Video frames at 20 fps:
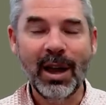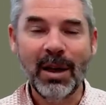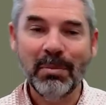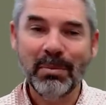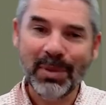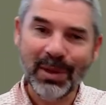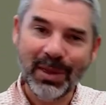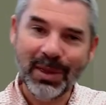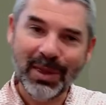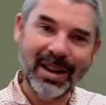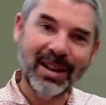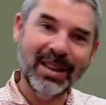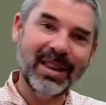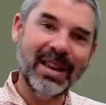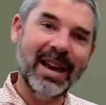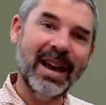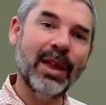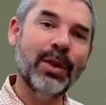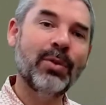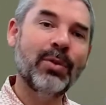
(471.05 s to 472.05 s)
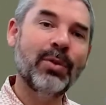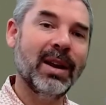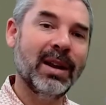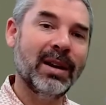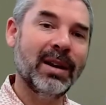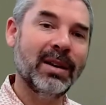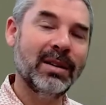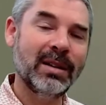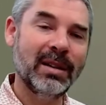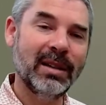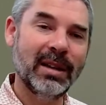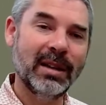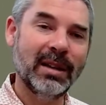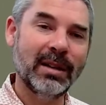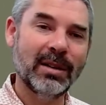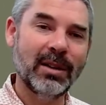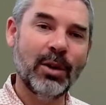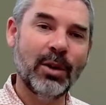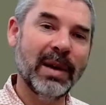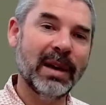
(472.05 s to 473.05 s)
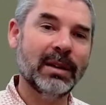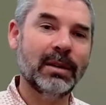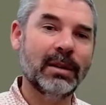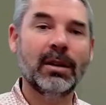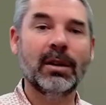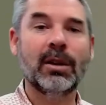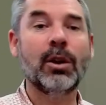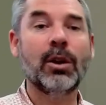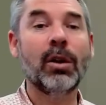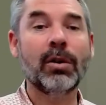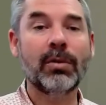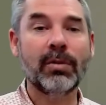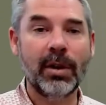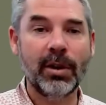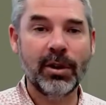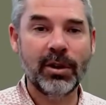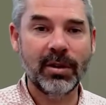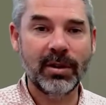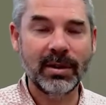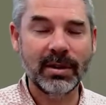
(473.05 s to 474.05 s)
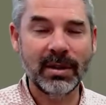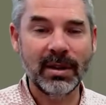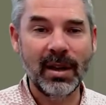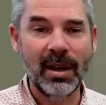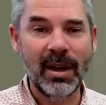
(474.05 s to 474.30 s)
But then at the other end, let's go back to the cockroaches.